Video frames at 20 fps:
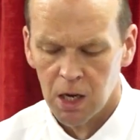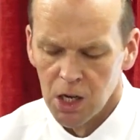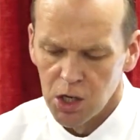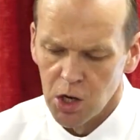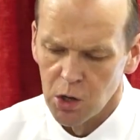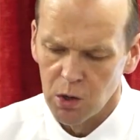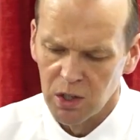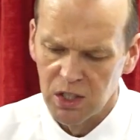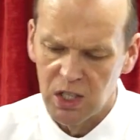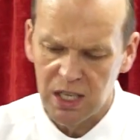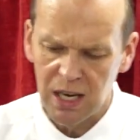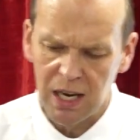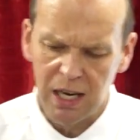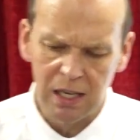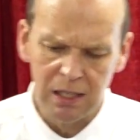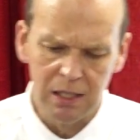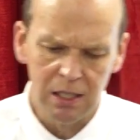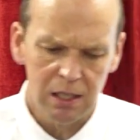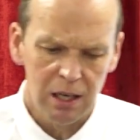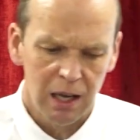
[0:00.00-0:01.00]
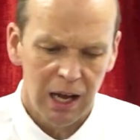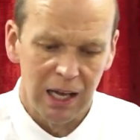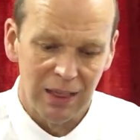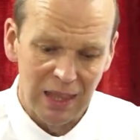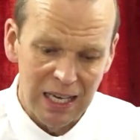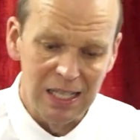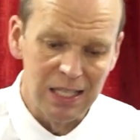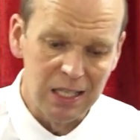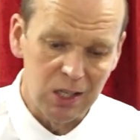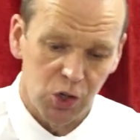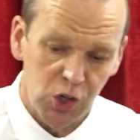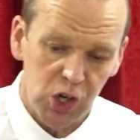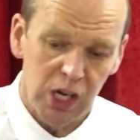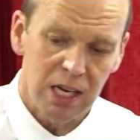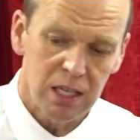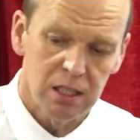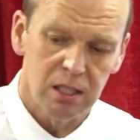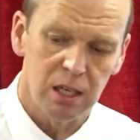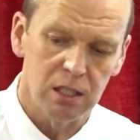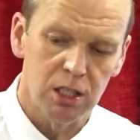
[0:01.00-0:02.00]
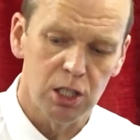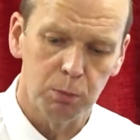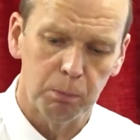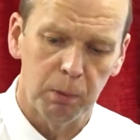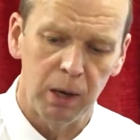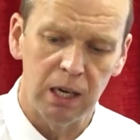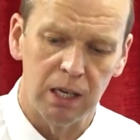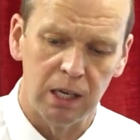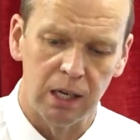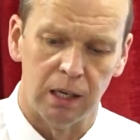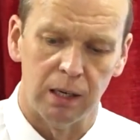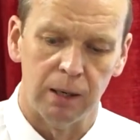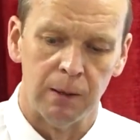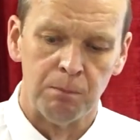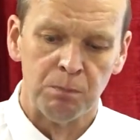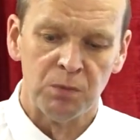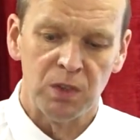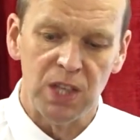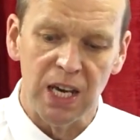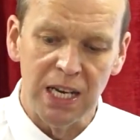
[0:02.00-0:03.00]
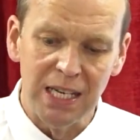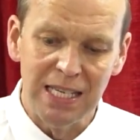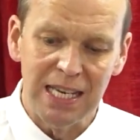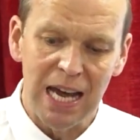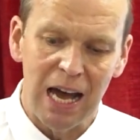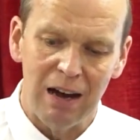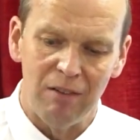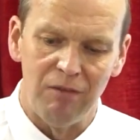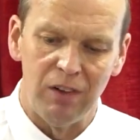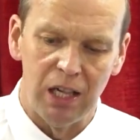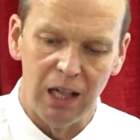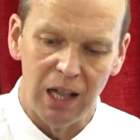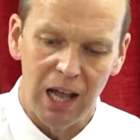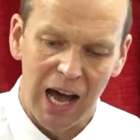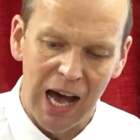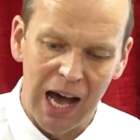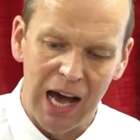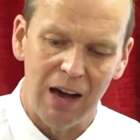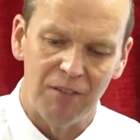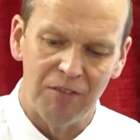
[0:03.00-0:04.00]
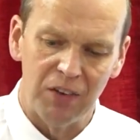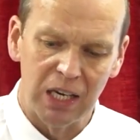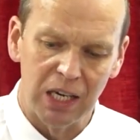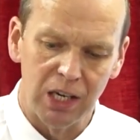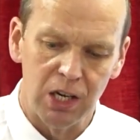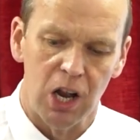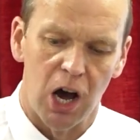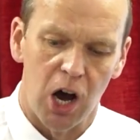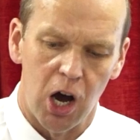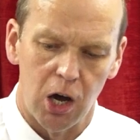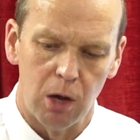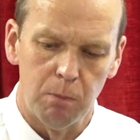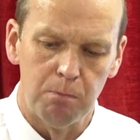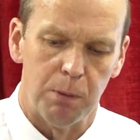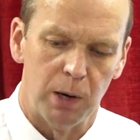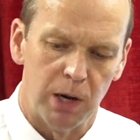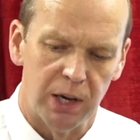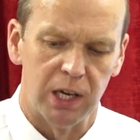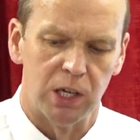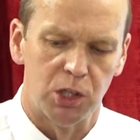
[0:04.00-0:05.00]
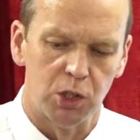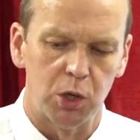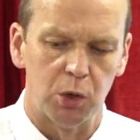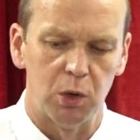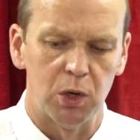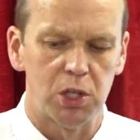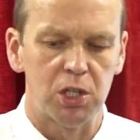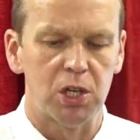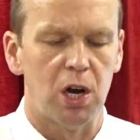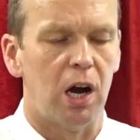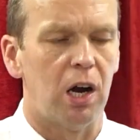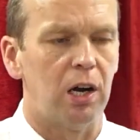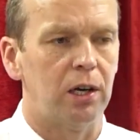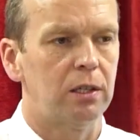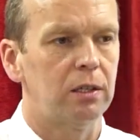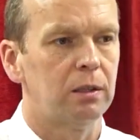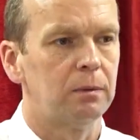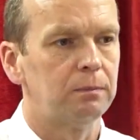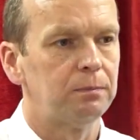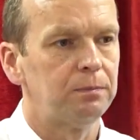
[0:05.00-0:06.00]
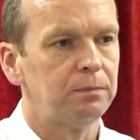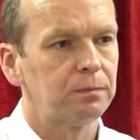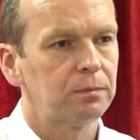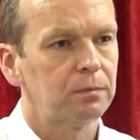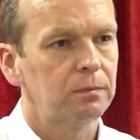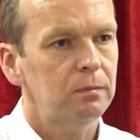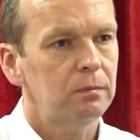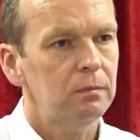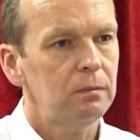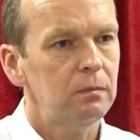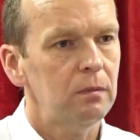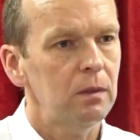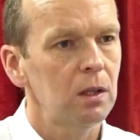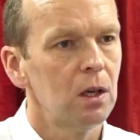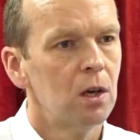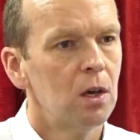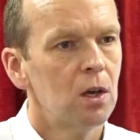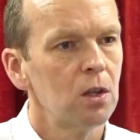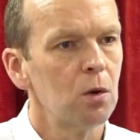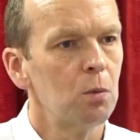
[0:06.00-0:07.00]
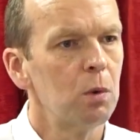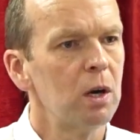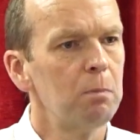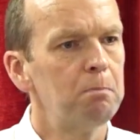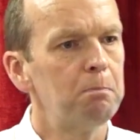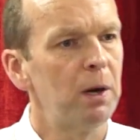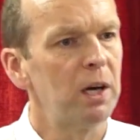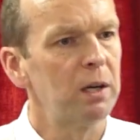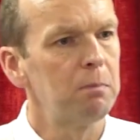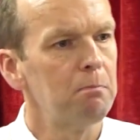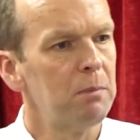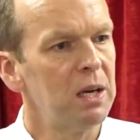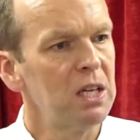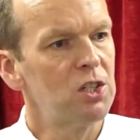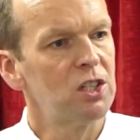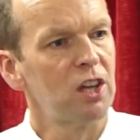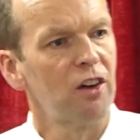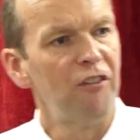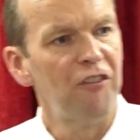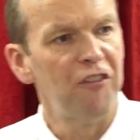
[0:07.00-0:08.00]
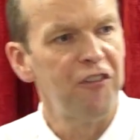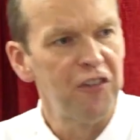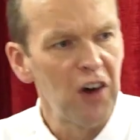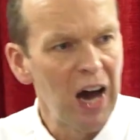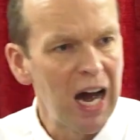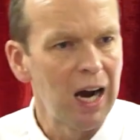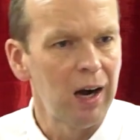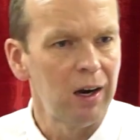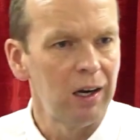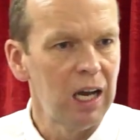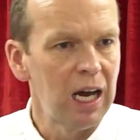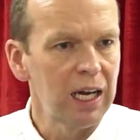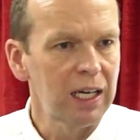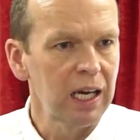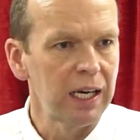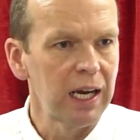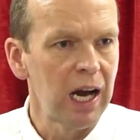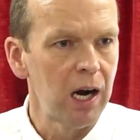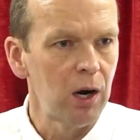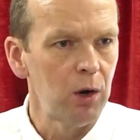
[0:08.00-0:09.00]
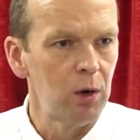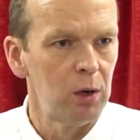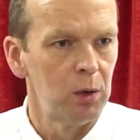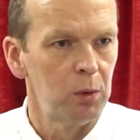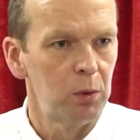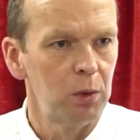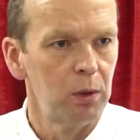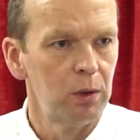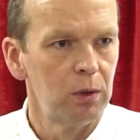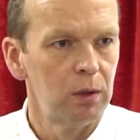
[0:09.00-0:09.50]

You know, it says, and this Jesus speaking, the devil having now put into his heart. The word put means to fire like an arrow.